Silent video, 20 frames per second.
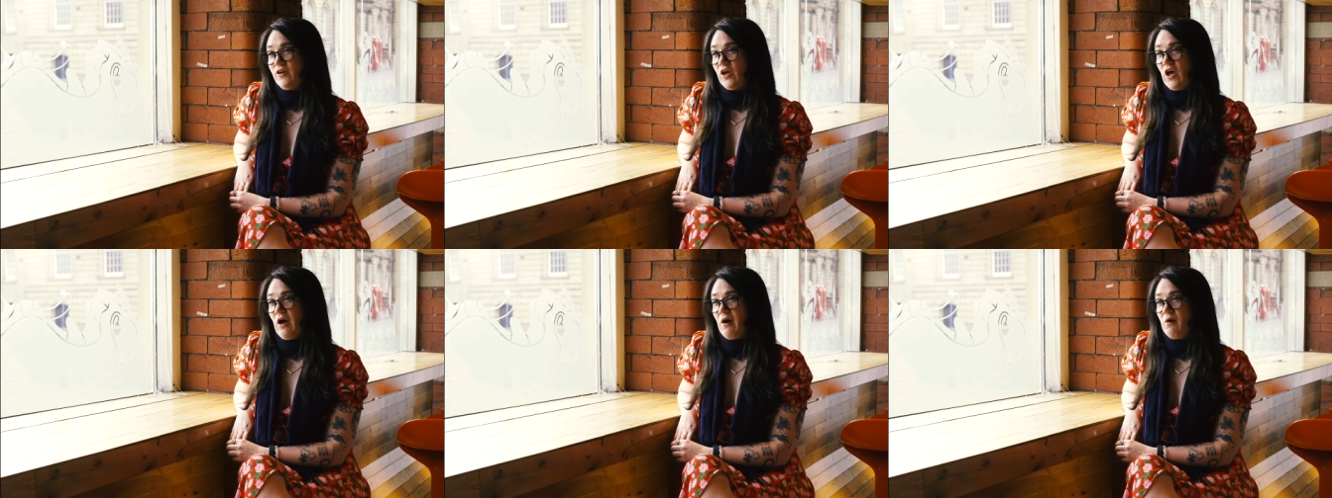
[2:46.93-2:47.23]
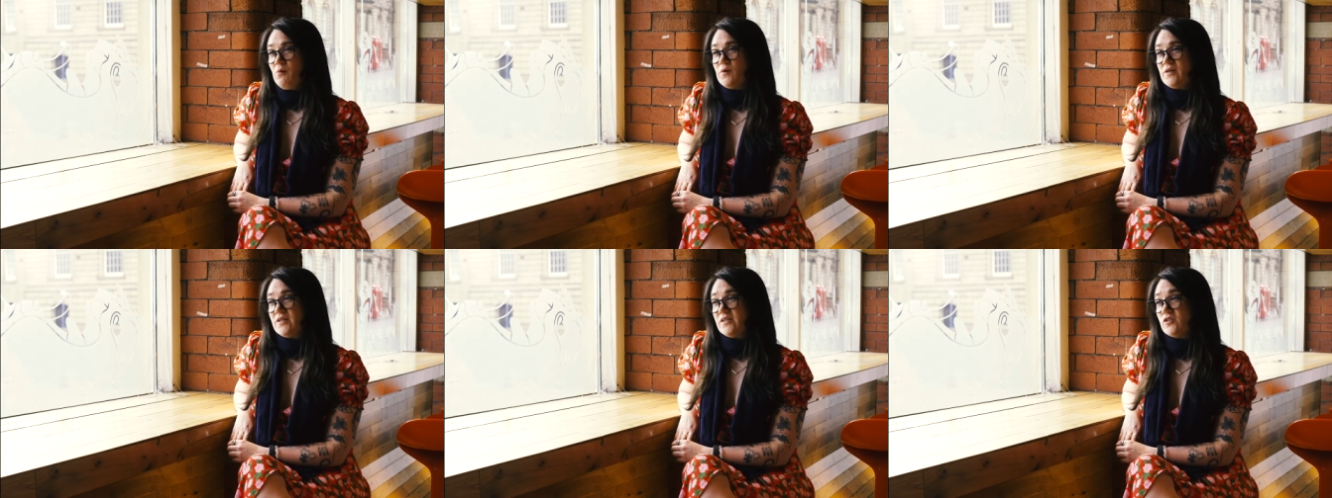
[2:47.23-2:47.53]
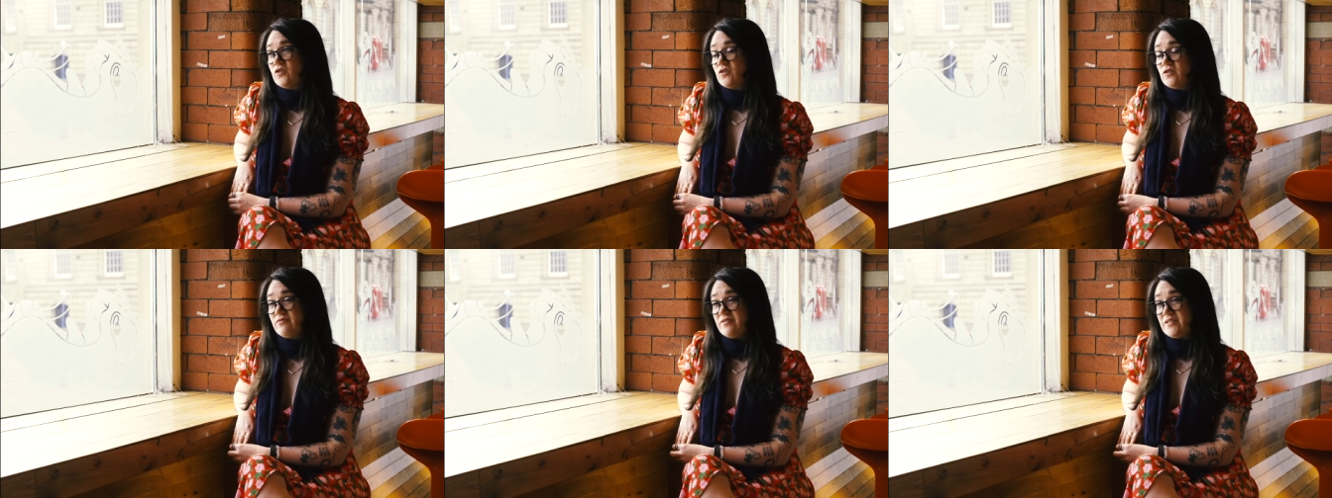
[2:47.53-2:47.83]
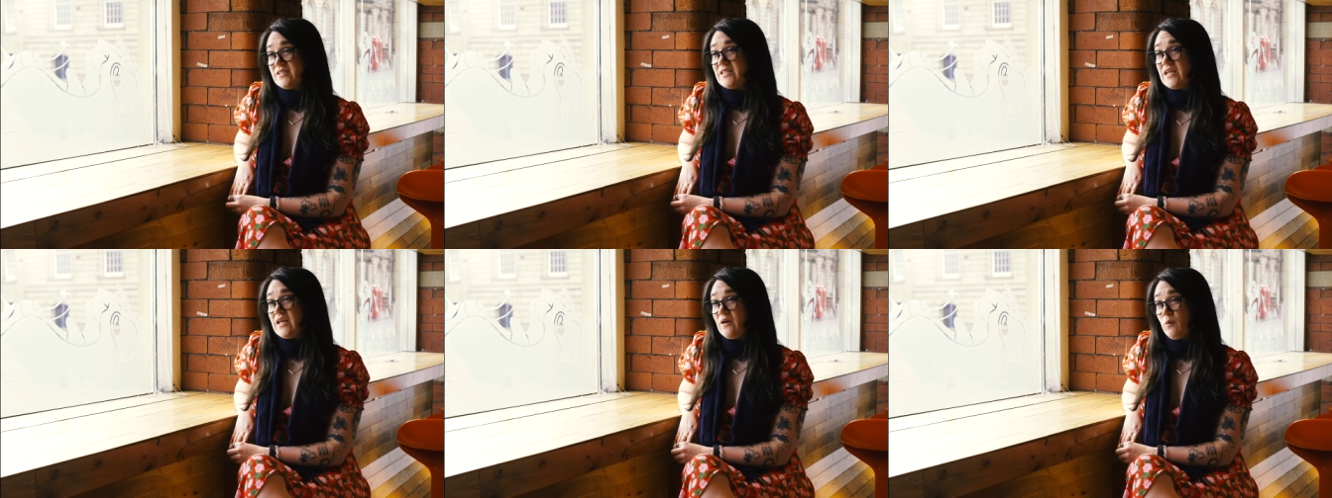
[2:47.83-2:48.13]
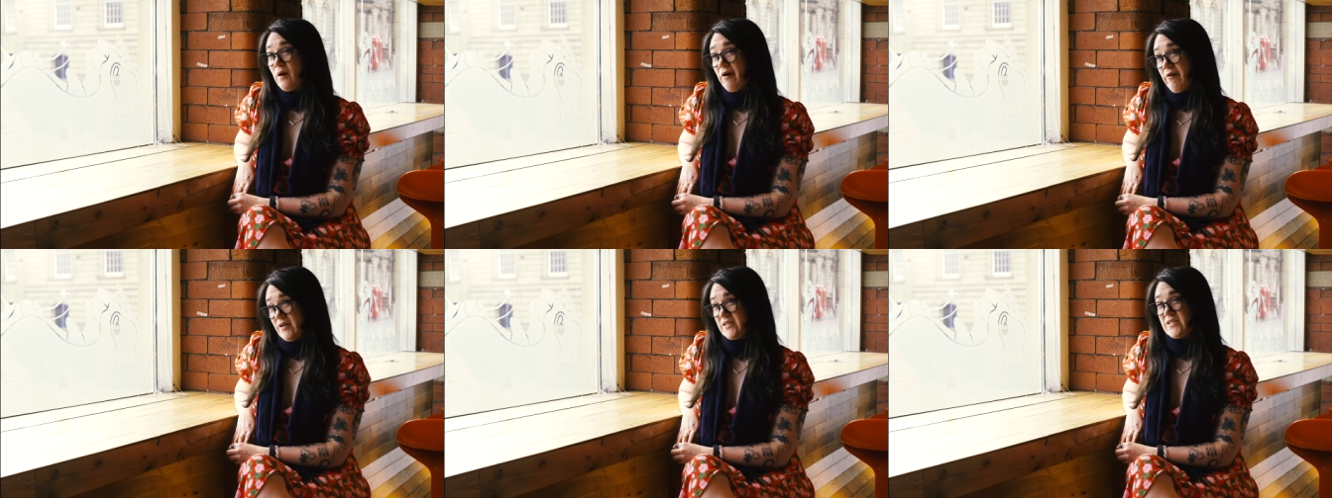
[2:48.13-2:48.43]
go and sort of see
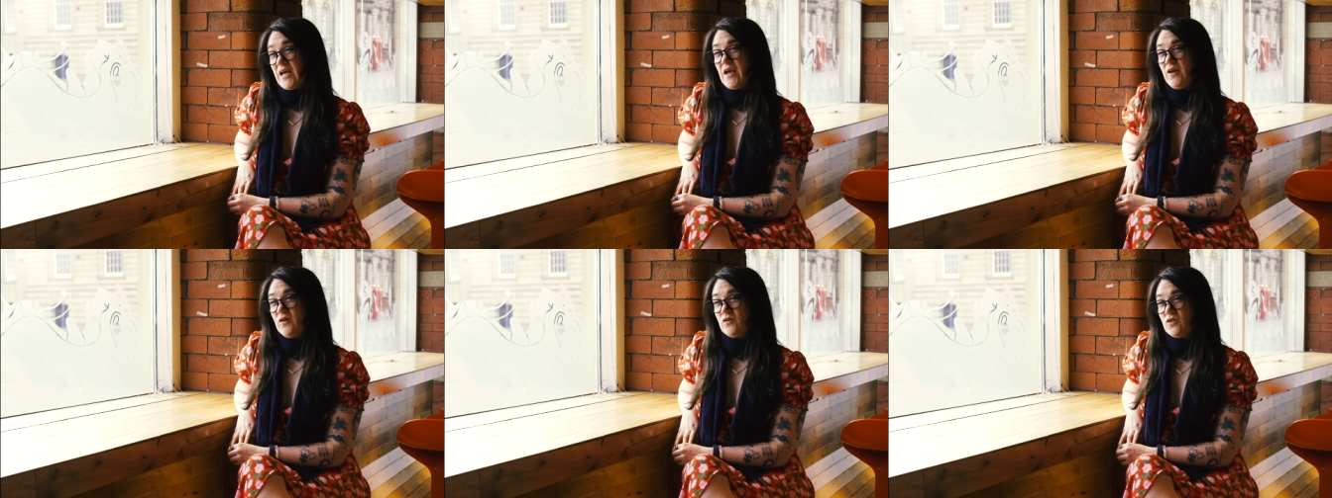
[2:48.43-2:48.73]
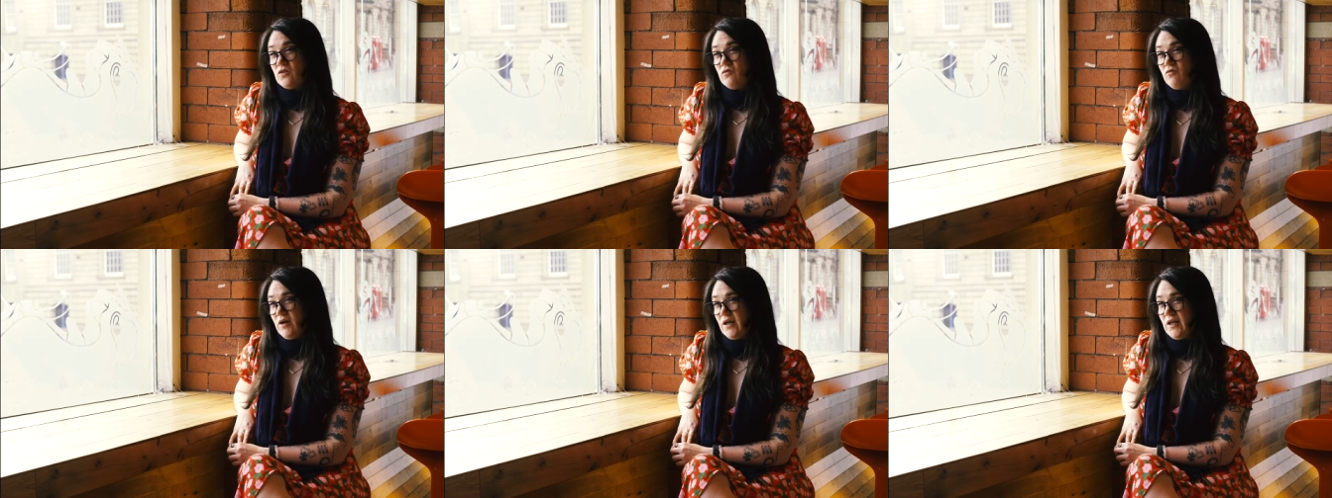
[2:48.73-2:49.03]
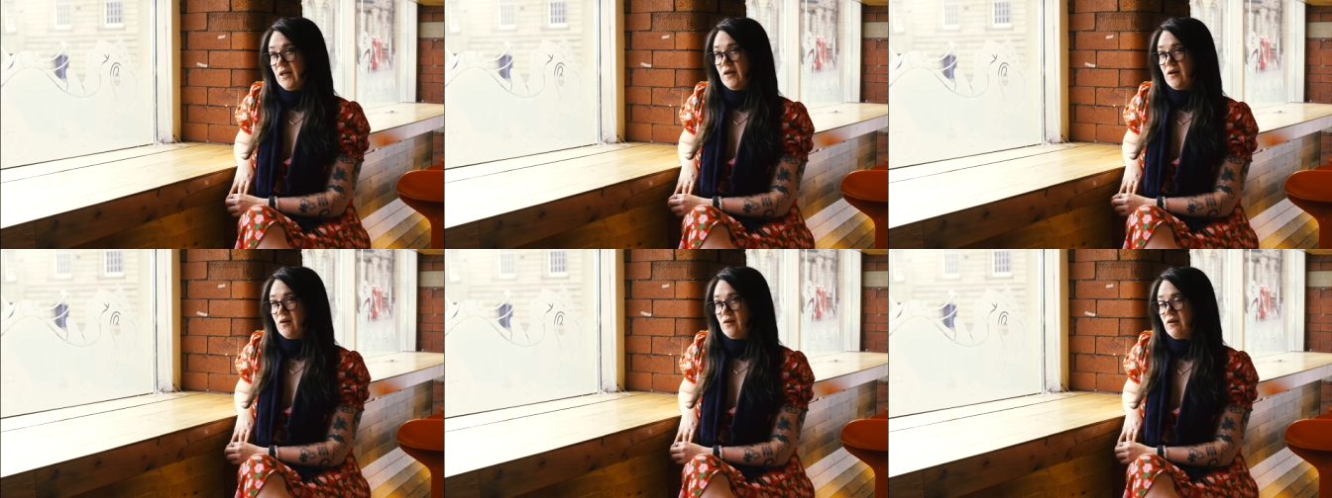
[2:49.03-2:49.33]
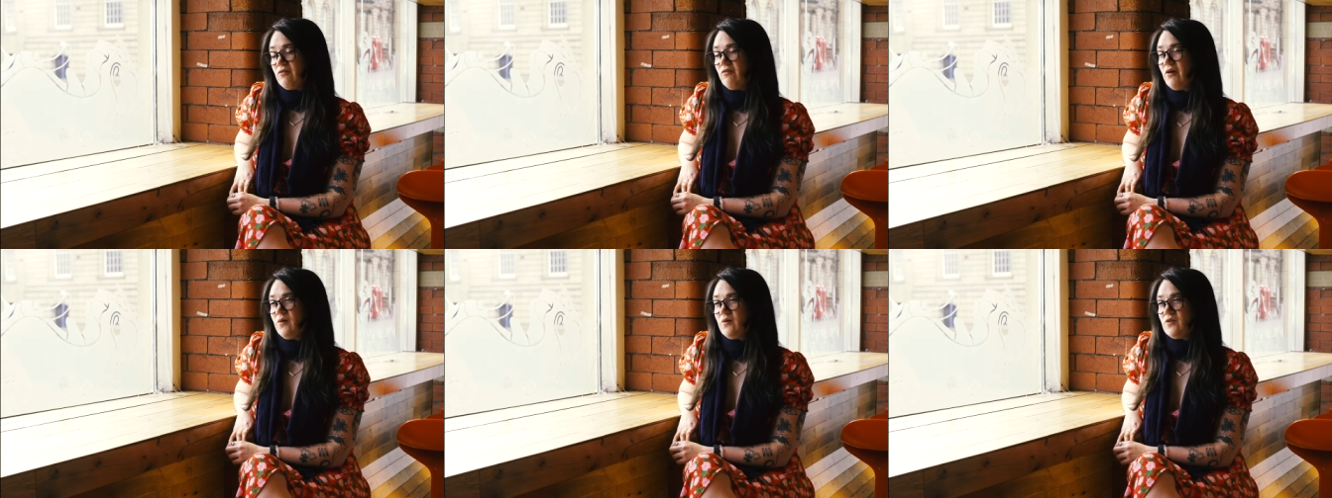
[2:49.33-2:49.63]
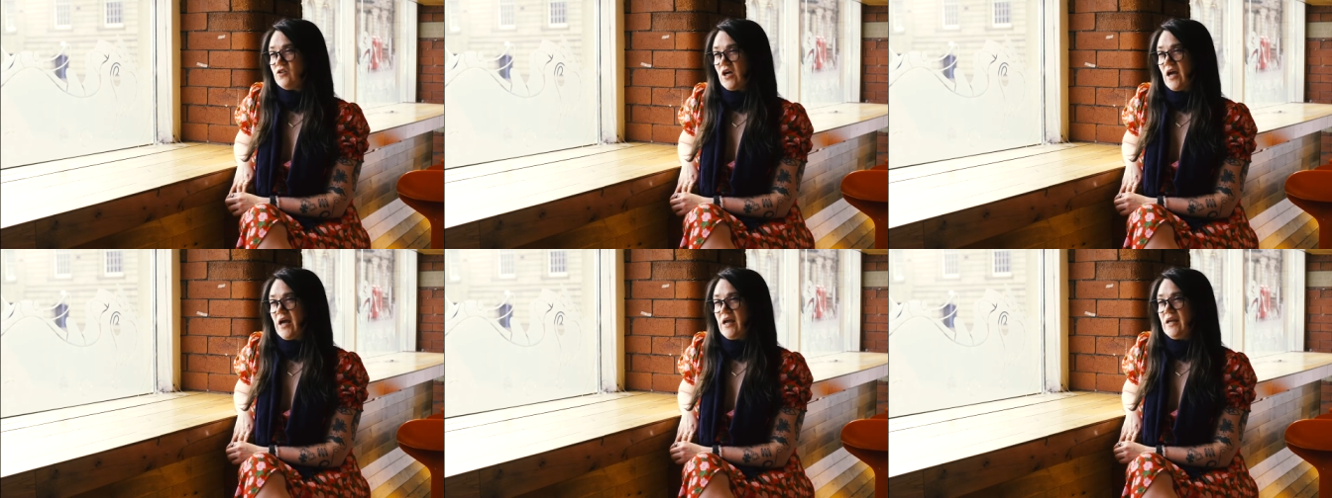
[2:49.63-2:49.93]
where it takes you really on your own
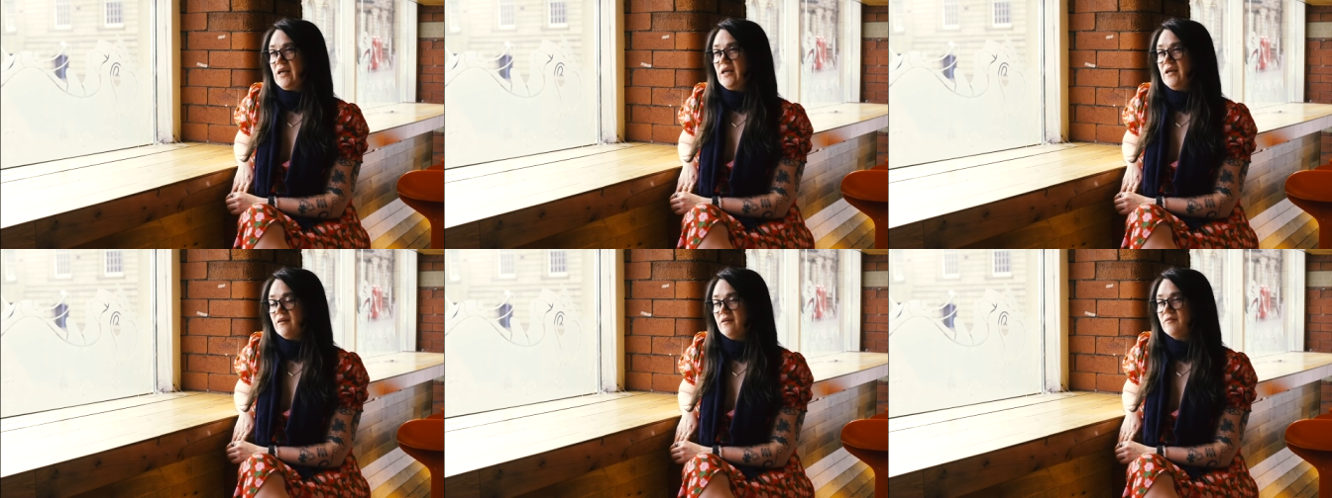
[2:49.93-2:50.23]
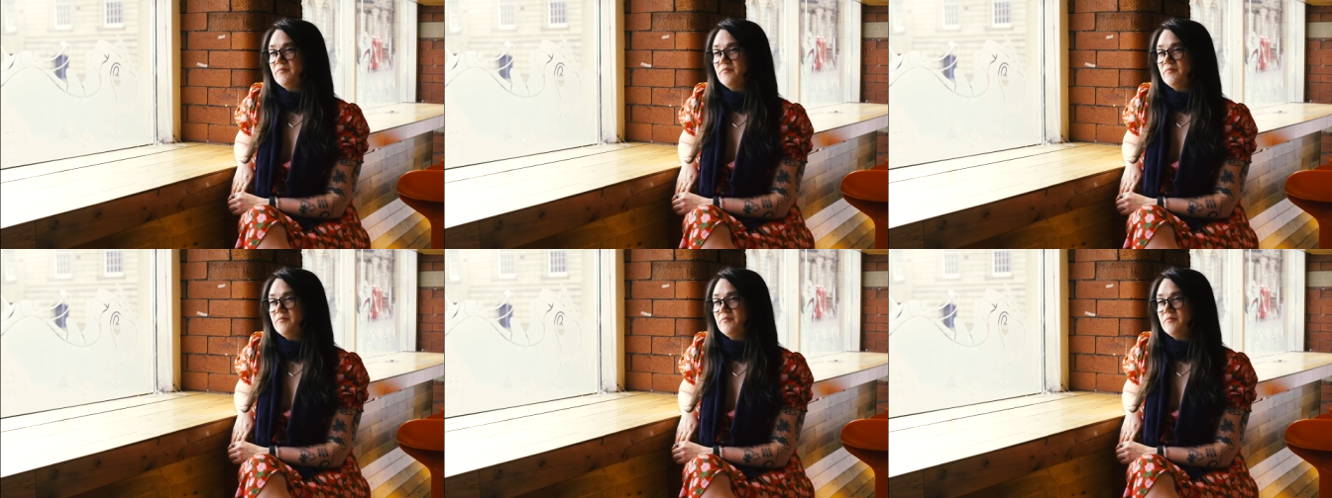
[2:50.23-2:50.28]
journey